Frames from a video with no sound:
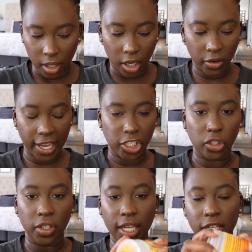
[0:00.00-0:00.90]
Okay,
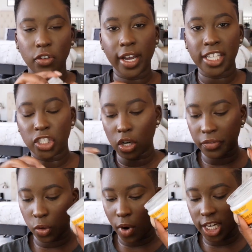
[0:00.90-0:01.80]
so then you guys know
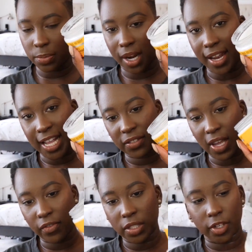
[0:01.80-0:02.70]
if you watch my last
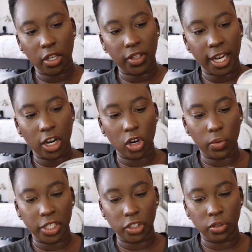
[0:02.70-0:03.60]
favorites video that I
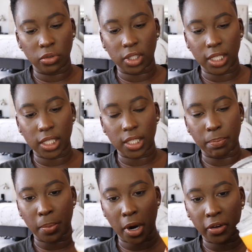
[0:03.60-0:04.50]
always use this
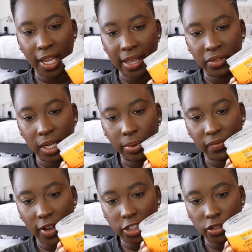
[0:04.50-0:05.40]
Marc Anthony
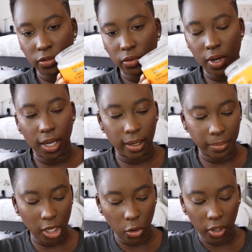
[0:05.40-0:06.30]
Professional
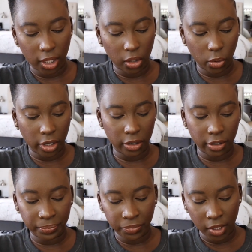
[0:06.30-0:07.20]
coconut
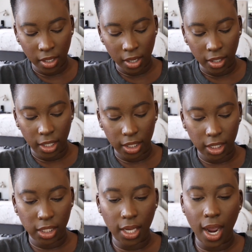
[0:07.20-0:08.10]
oil. It's
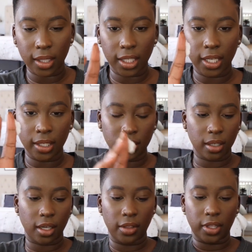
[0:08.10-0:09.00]
a
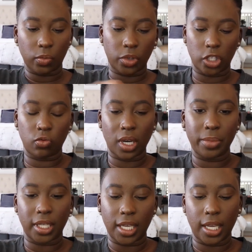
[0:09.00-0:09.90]
solid, and then when you
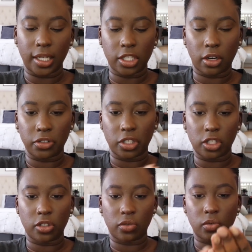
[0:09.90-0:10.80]
rub it in, it turns
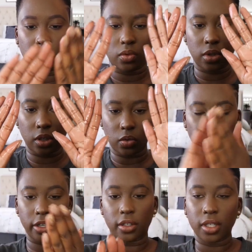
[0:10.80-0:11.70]
into an
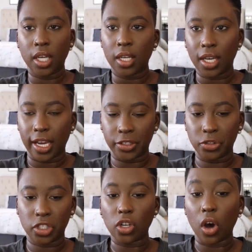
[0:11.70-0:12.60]
oil. I
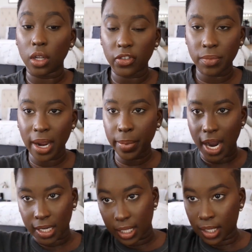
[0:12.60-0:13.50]
use this all over my
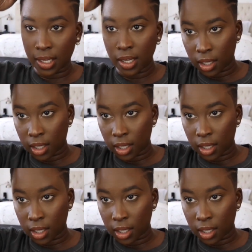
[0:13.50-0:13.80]
body,